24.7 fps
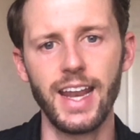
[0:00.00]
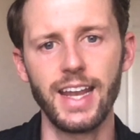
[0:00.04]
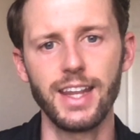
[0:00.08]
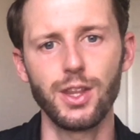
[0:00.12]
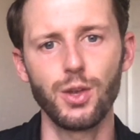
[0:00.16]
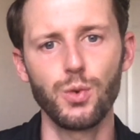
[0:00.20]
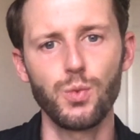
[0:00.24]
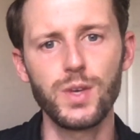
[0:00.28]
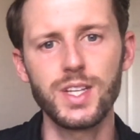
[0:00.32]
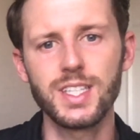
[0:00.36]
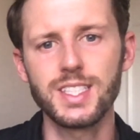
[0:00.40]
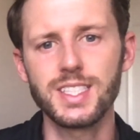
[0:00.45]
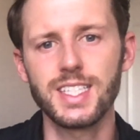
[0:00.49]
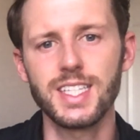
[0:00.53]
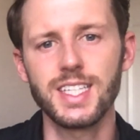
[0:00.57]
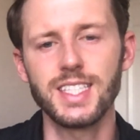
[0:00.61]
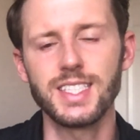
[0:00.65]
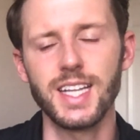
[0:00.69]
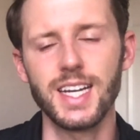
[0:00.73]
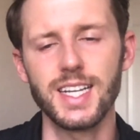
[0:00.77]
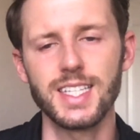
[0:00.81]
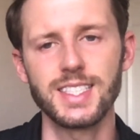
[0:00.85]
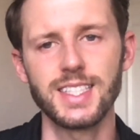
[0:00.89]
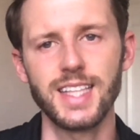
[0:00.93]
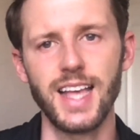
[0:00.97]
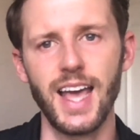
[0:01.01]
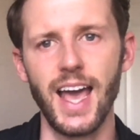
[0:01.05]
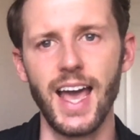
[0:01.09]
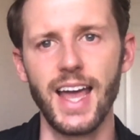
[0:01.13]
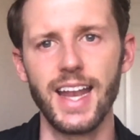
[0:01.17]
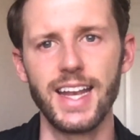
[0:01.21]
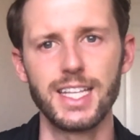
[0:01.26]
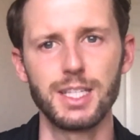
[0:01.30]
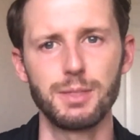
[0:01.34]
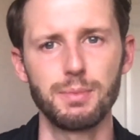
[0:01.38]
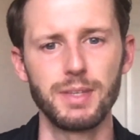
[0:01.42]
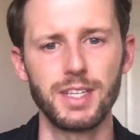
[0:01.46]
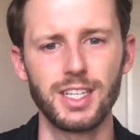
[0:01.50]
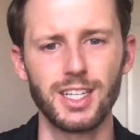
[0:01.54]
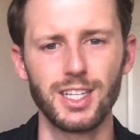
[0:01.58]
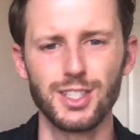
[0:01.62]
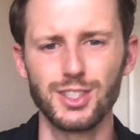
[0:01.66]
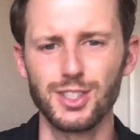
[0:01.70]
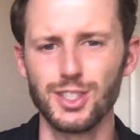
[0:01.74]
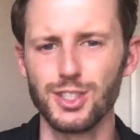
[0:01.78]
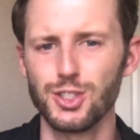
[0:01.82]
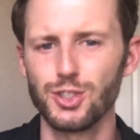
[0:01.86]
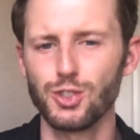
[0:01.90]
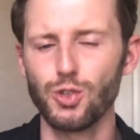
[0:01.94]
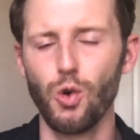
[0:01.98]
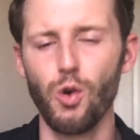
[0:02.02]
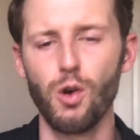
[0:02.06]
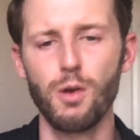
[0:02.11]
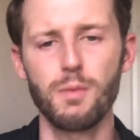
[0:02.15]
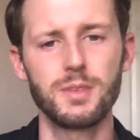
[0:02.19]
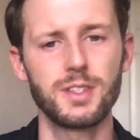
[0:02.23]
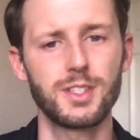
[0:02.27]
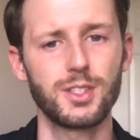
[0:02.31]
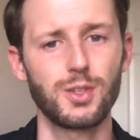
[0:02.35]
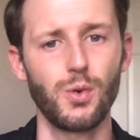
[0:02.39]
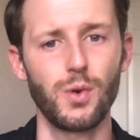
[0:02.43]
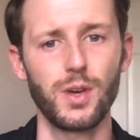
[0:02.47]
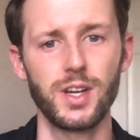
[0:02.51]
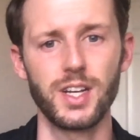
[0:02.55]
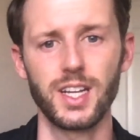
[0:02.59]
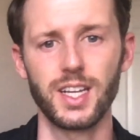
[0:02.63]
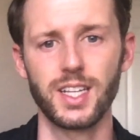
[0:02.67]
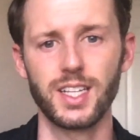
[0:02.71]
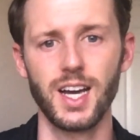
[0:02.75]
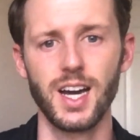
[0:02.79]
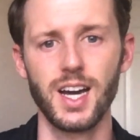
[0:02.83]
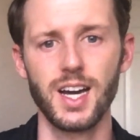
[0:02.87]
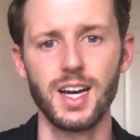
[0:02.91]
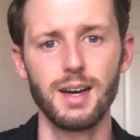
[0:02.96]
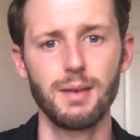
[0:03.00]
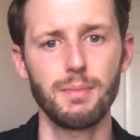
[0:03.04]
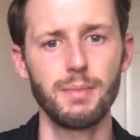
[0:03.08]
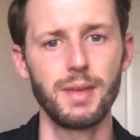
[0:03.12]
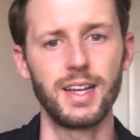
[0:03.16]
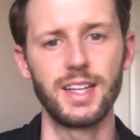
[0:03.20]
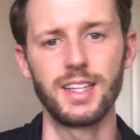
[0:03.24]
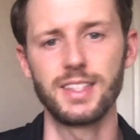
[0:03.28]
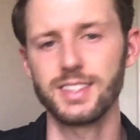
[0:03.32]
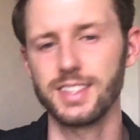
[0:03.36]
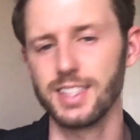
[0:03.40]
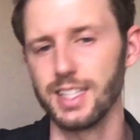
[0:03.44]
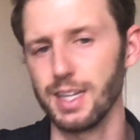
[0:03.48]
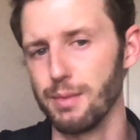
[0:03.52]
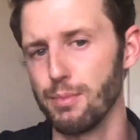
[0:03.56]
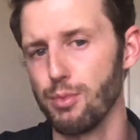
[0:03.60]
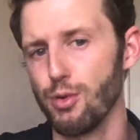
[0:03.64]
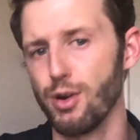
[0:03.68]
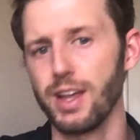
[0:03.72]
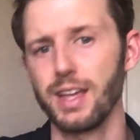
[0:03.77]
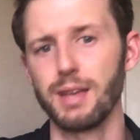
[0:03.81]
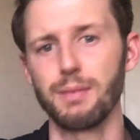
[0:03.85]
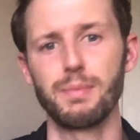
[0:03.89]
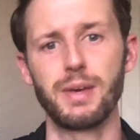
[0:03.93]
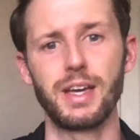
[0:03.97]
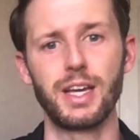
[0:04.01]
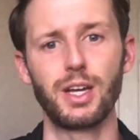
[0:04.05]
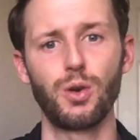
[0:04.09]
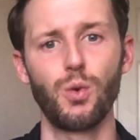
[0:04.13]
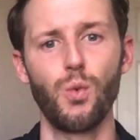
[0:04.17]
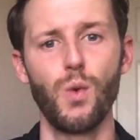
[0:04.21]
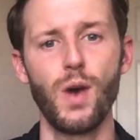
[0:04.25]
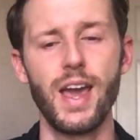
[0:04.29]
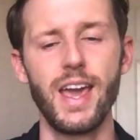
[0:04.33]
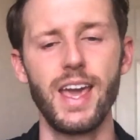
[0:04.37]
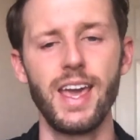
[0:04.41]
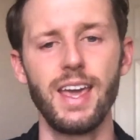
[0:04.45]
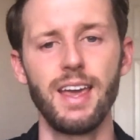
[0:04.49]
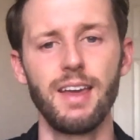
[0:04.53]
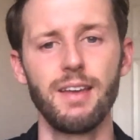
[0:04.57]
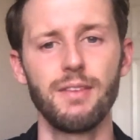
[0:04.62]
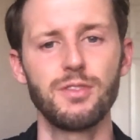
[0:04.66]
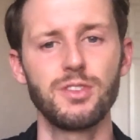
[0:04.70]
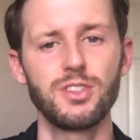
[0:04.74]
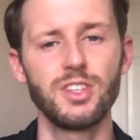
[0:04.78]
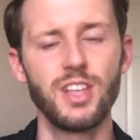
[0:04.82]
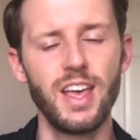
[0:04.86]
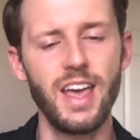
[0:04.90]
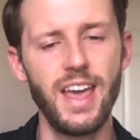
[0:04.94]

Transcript: the reason it does that is because the storm is going to come and it's going to bring big waves.